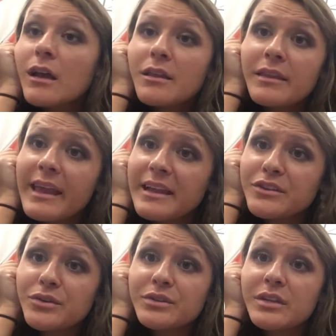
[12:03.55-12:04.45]
the
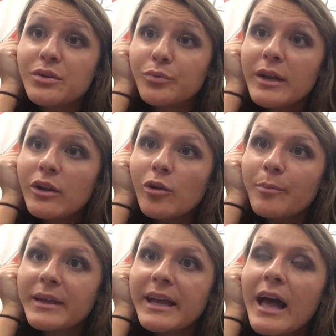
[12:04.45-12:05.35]
answer to the riddle
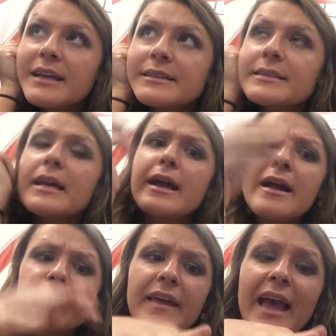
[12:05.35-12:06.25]
because
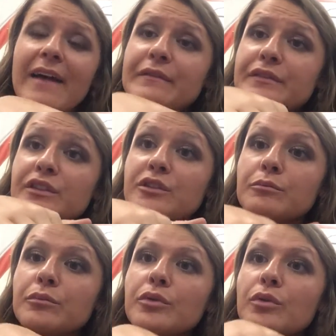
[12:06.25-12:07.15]
they have
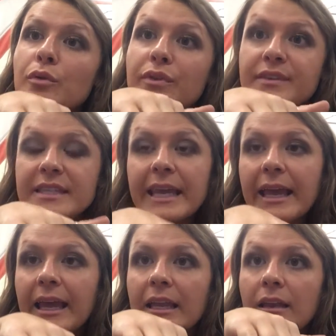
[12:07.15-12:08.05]
smooth
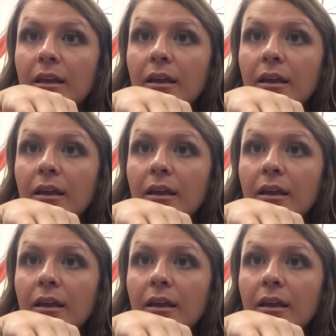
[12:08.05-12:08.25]
skin.